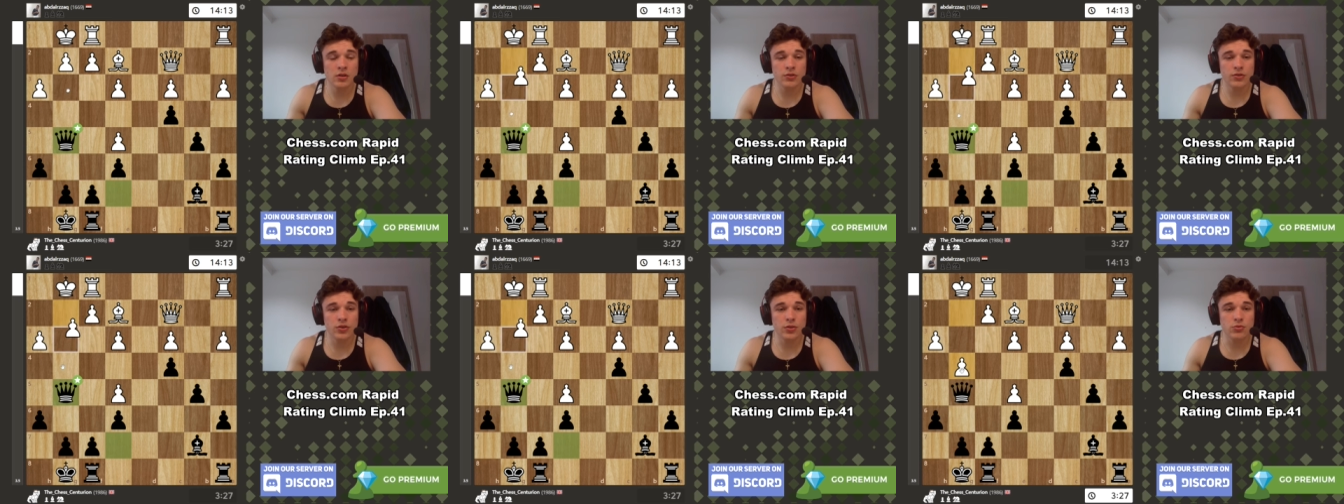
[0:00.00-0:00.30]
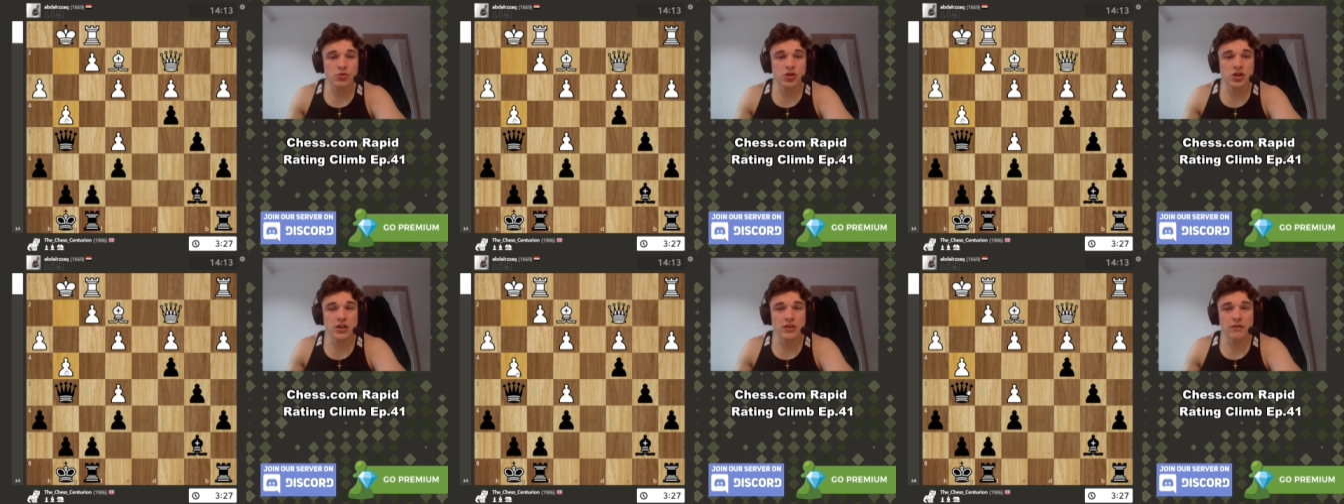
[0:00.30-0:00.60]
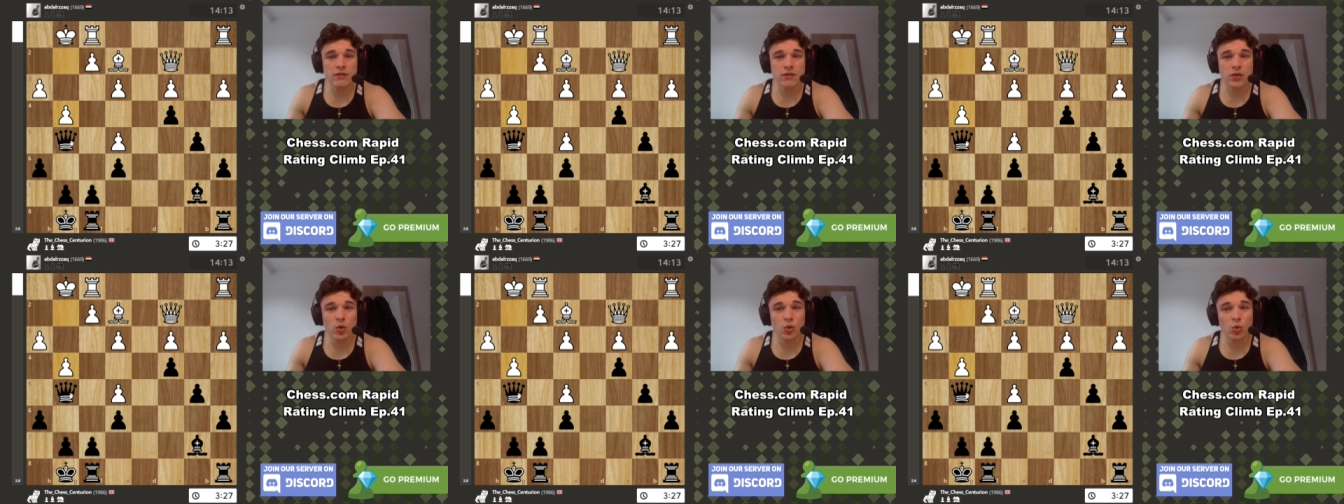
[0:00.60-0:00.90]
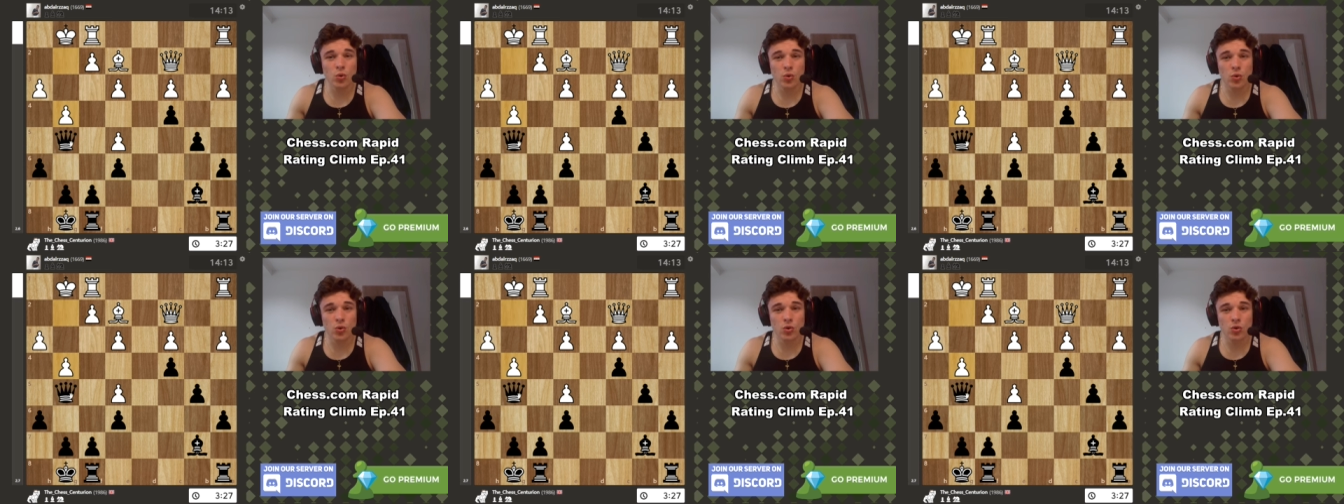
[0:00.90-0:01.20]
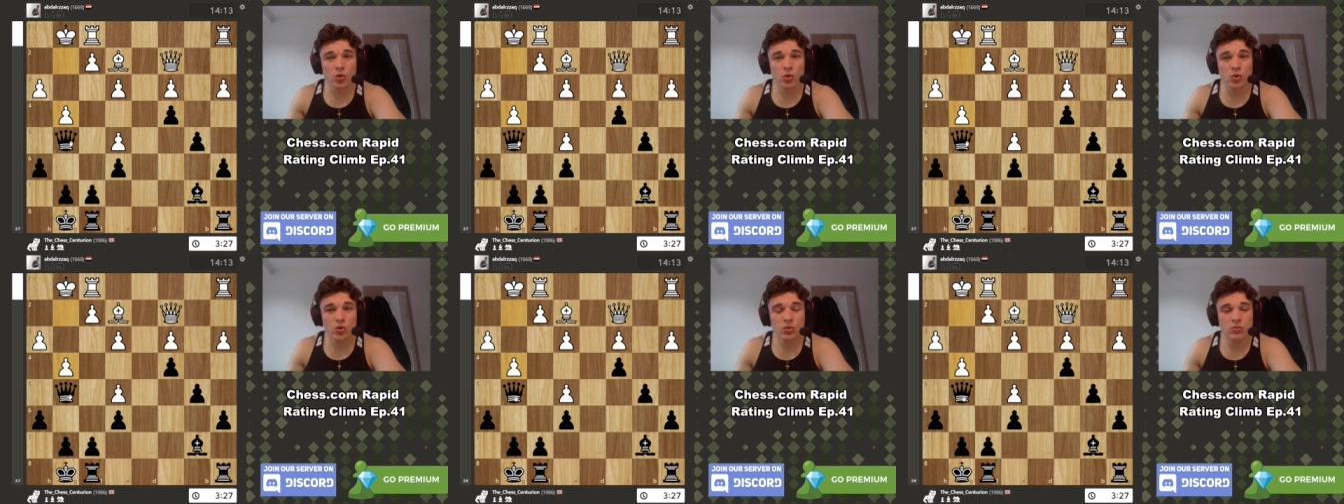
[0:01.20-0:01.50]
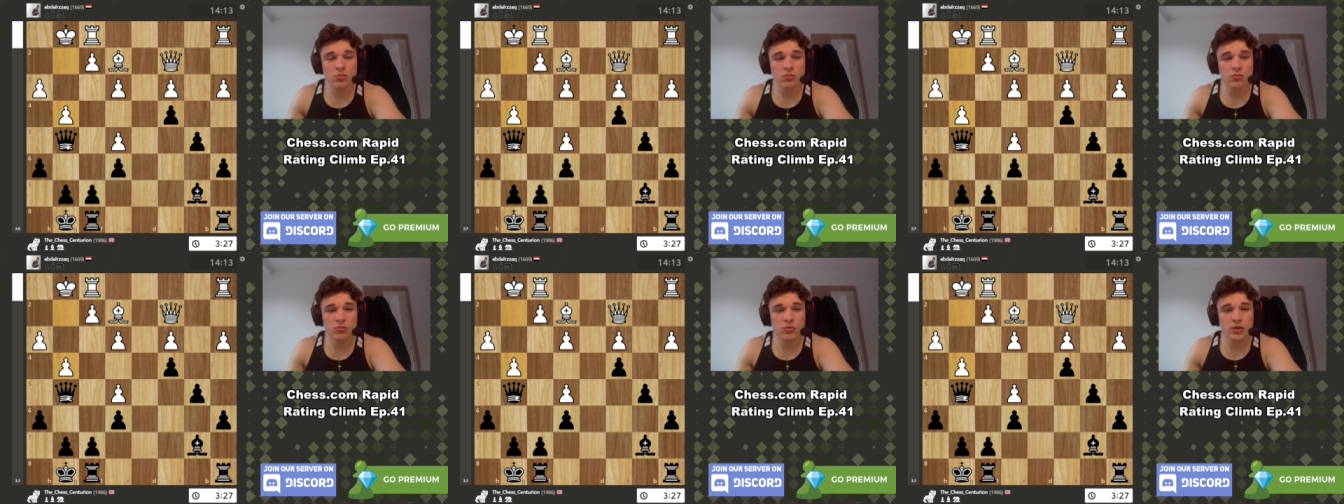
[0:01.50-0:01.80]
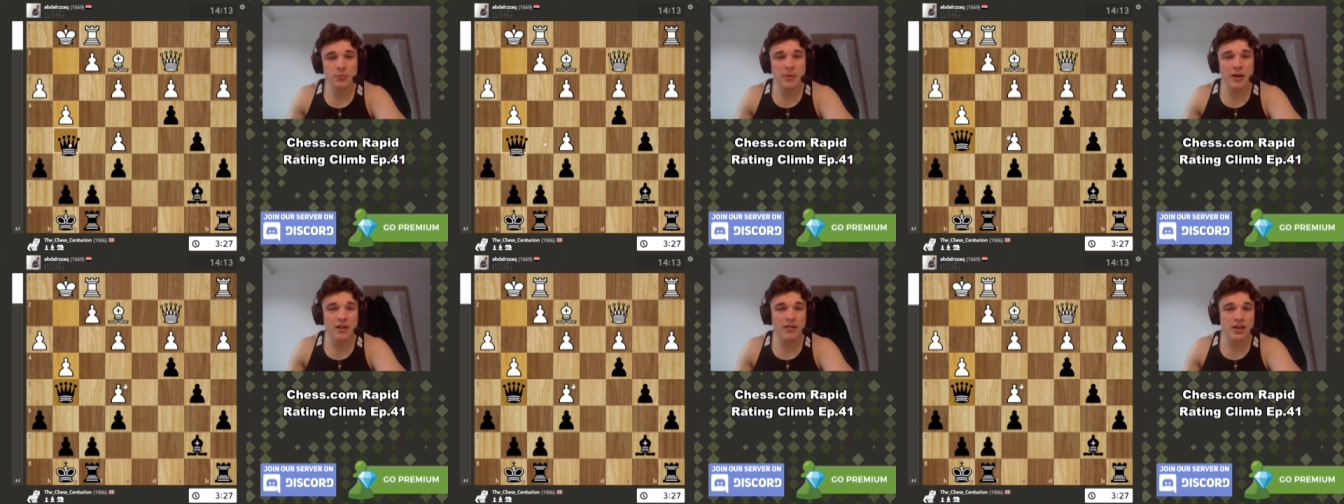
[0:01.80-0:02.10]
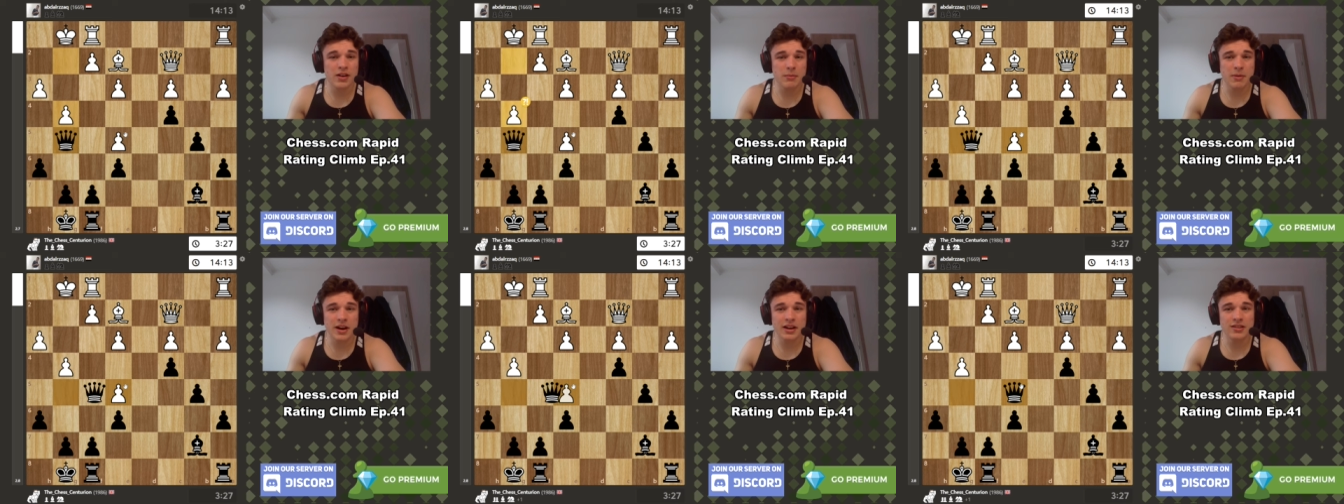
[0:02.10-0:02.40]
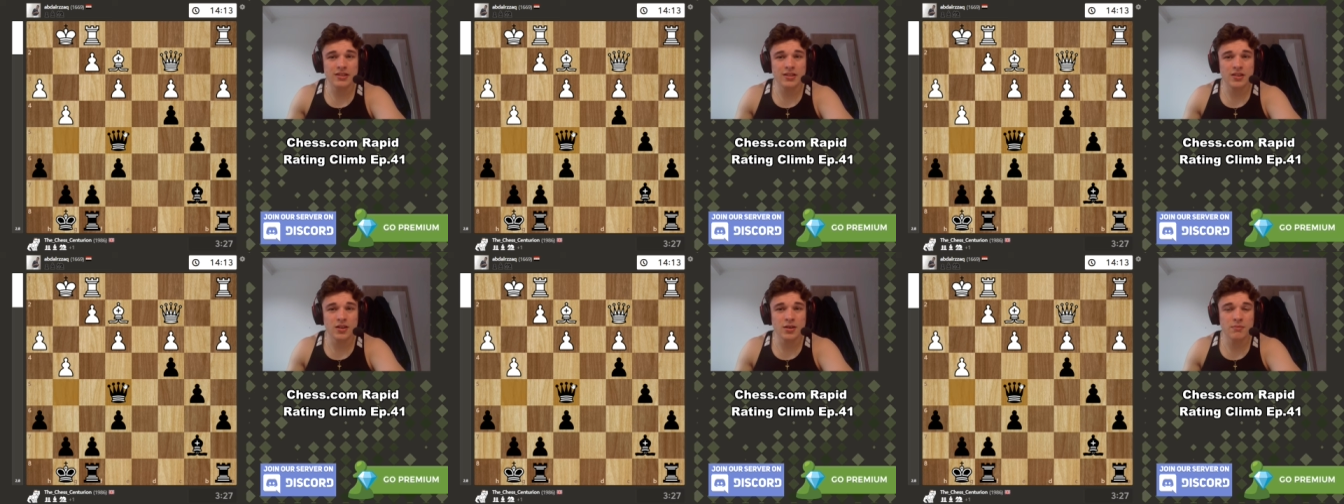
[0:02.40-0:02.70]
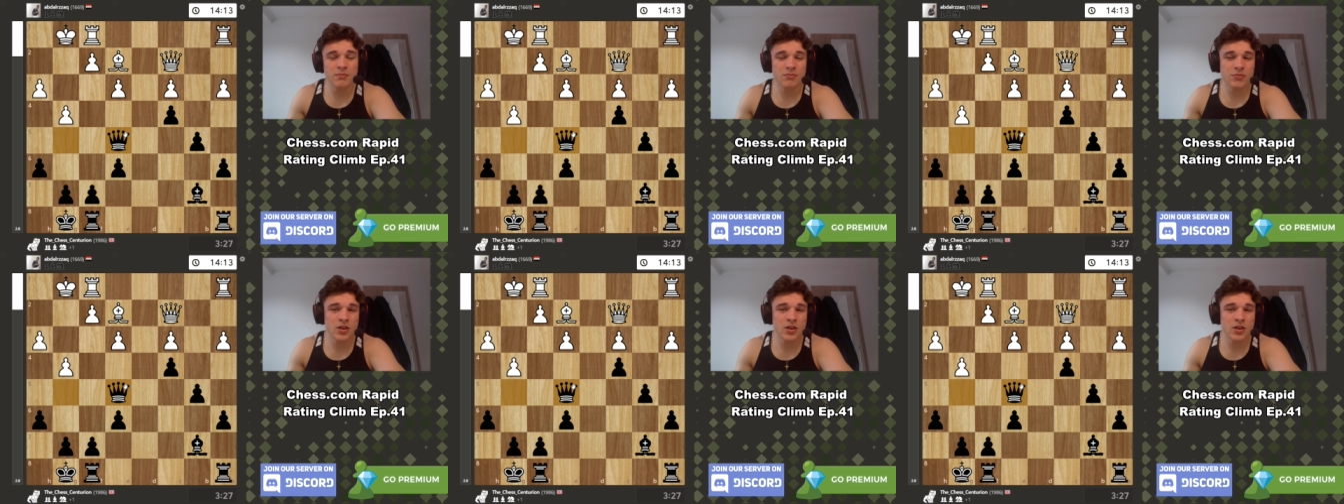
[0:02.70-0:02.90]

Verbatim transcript: So g four is apparently better.